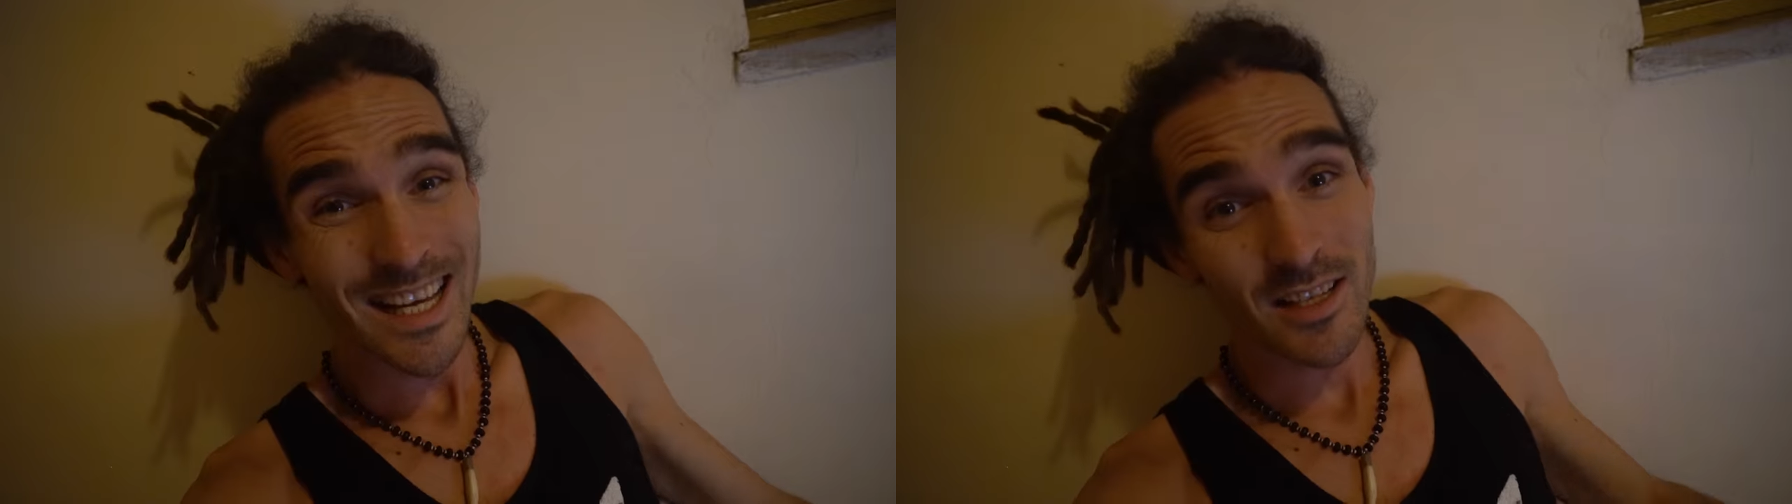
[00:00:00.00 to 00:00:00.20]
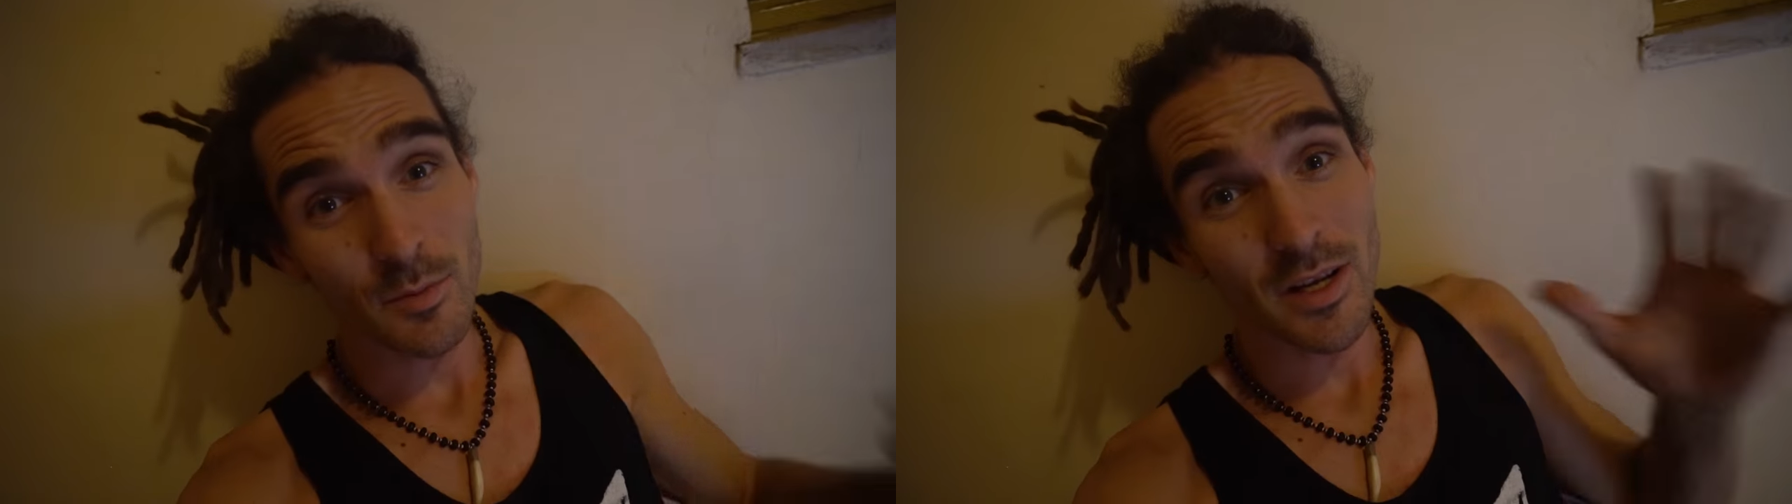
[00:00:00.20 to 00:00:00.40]

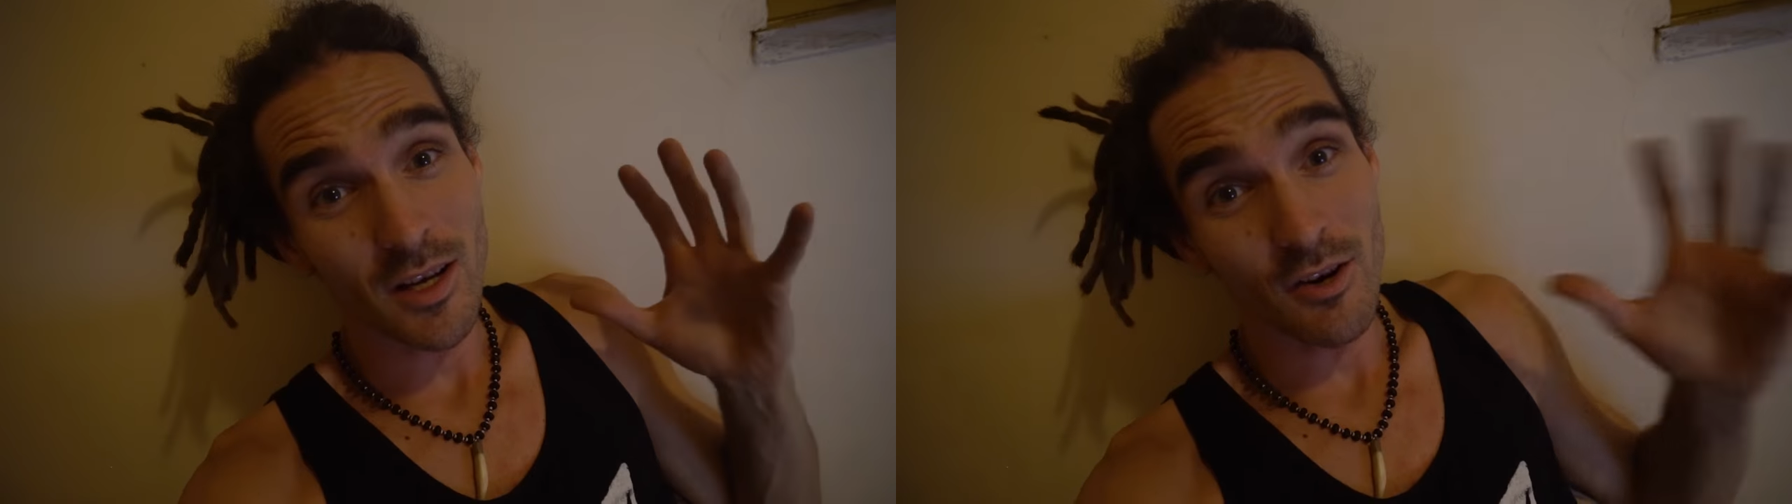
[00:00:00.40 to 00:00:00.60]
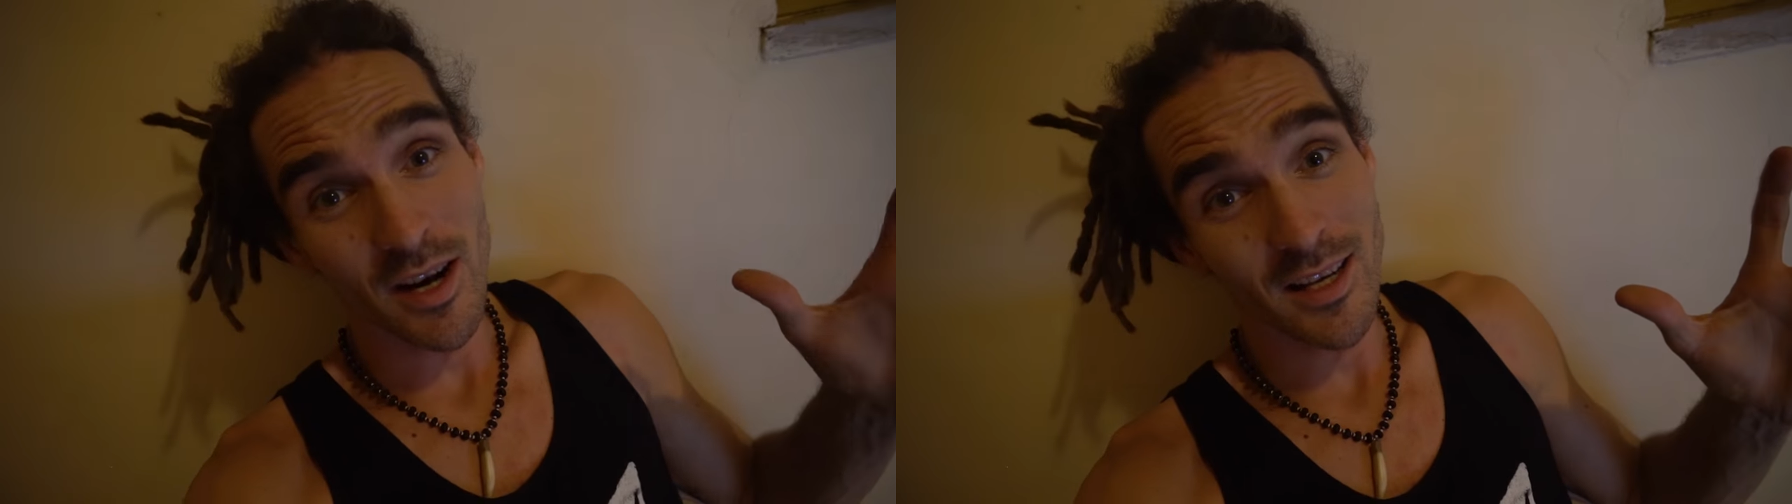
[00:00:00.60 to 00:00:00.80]
It's been a
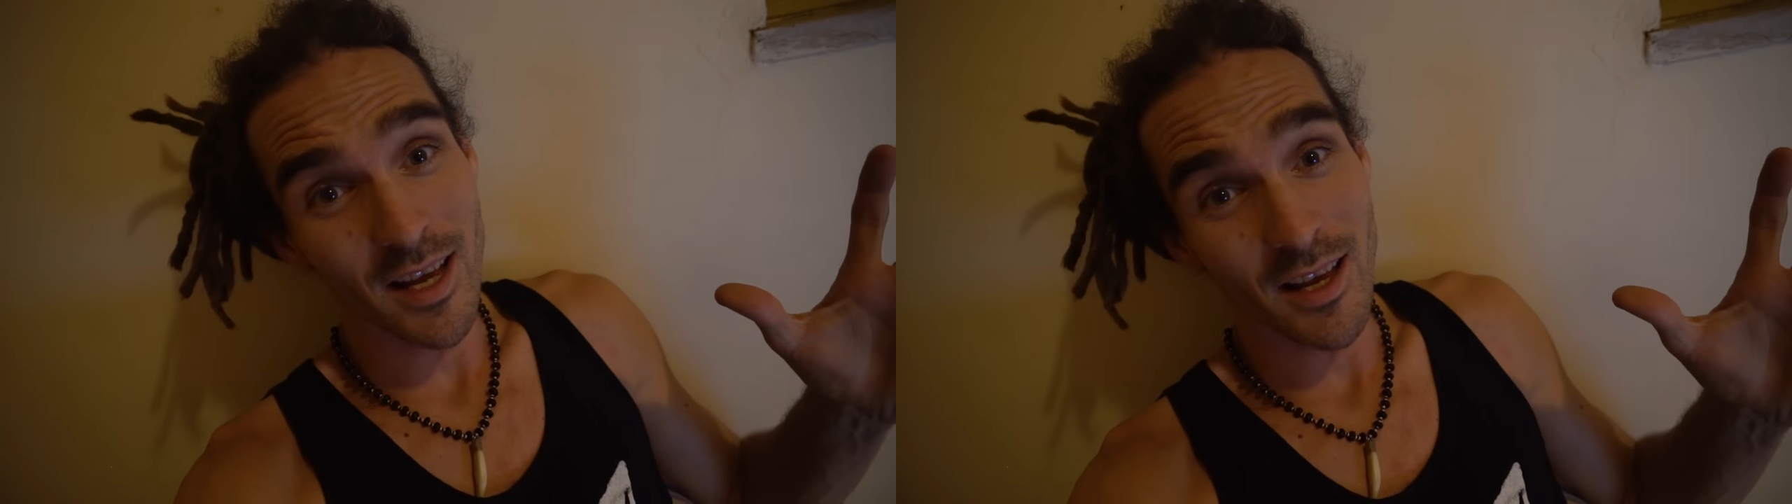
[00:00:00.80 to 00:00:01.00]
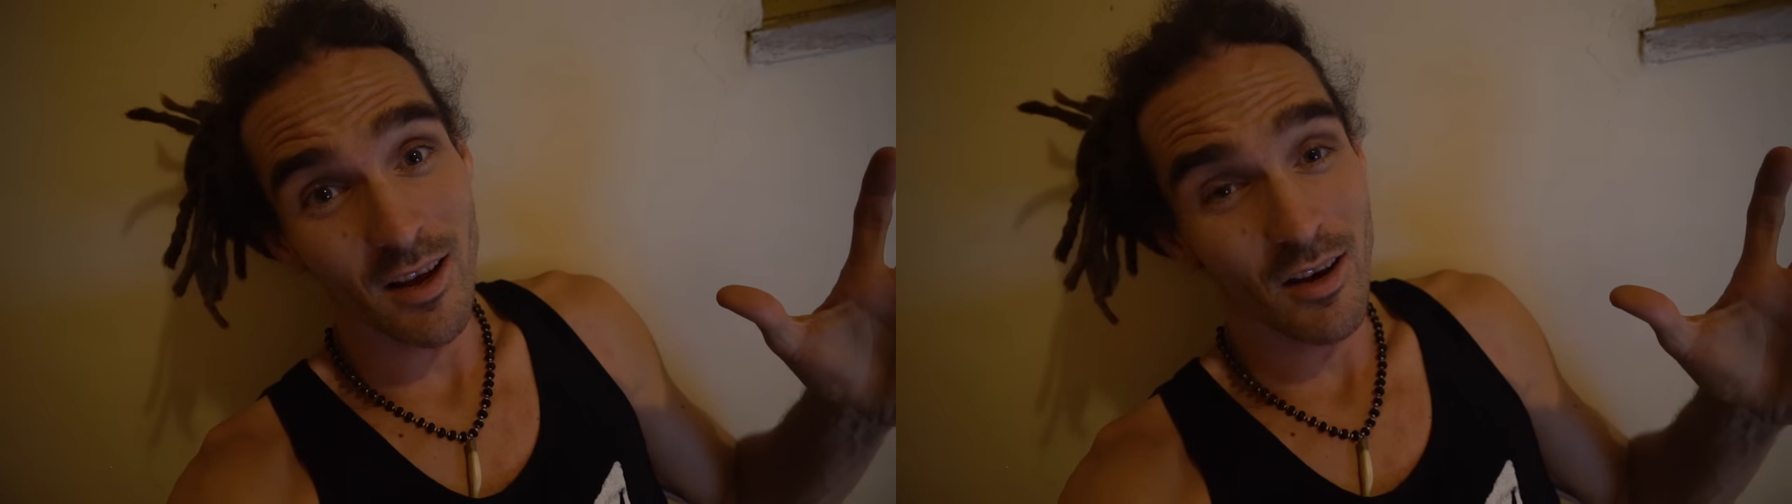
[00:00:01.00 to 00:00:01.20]
great
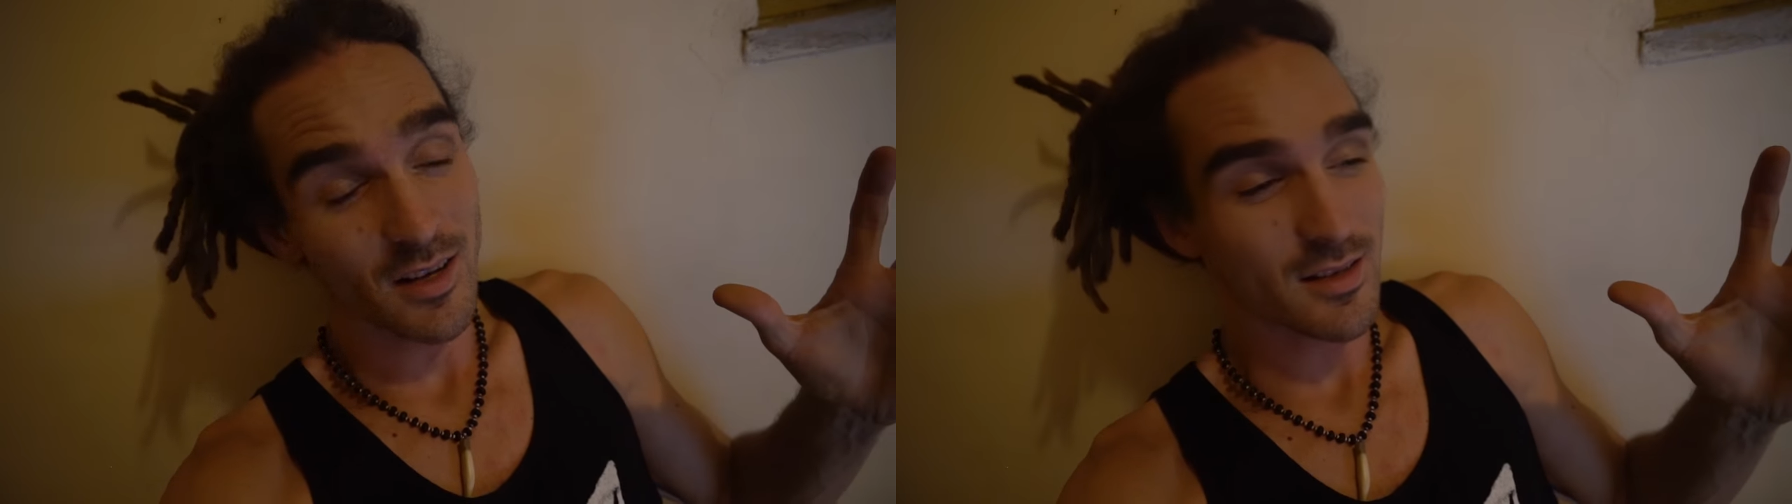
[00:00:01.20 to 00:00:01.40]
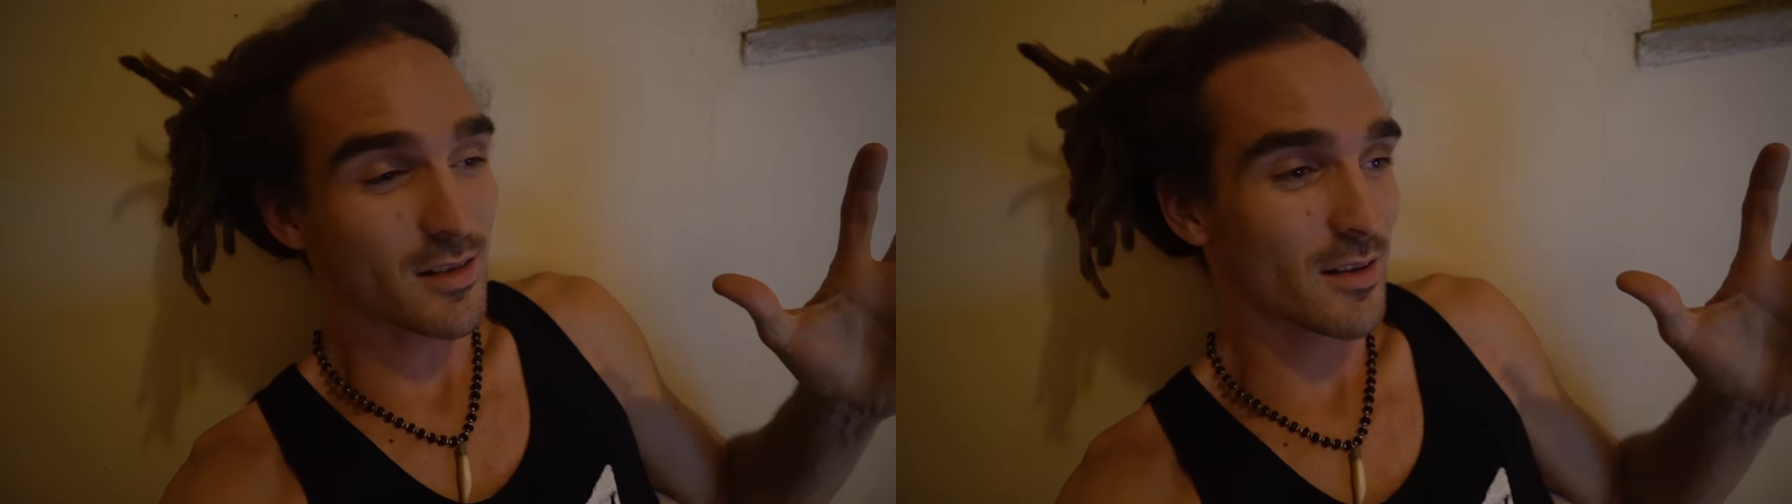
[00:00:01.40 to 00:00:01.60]
day,
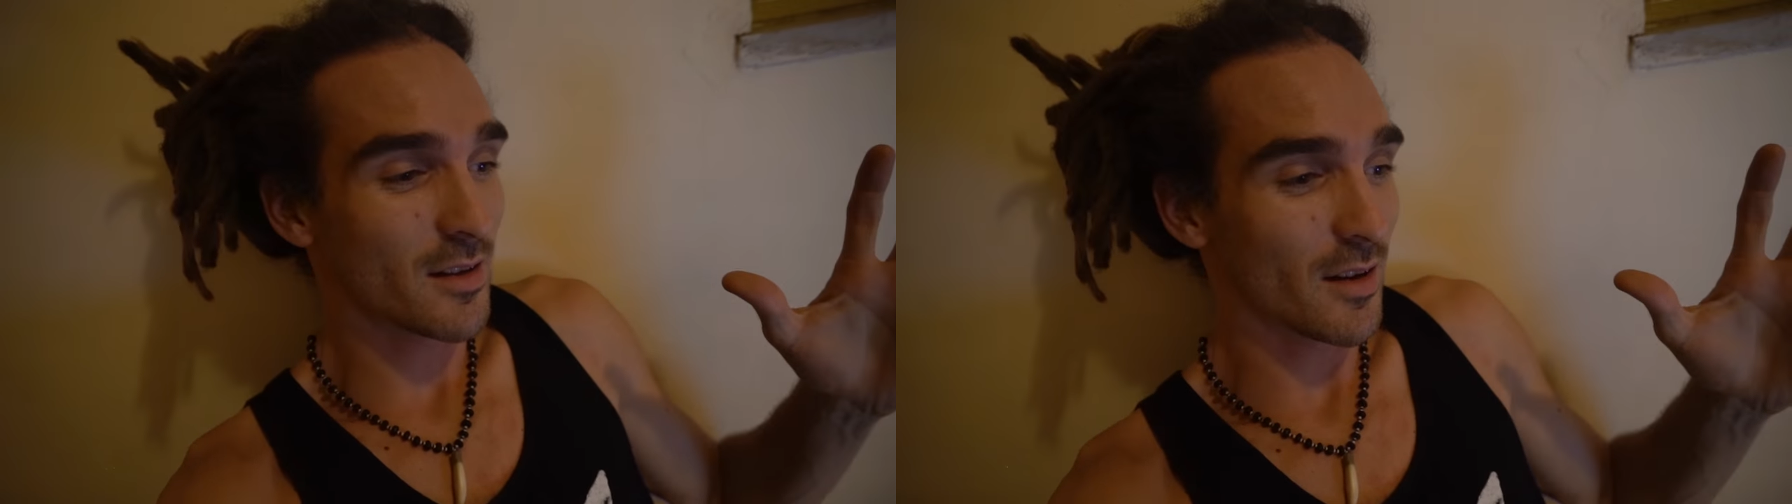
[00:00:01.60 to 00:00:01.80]
guys.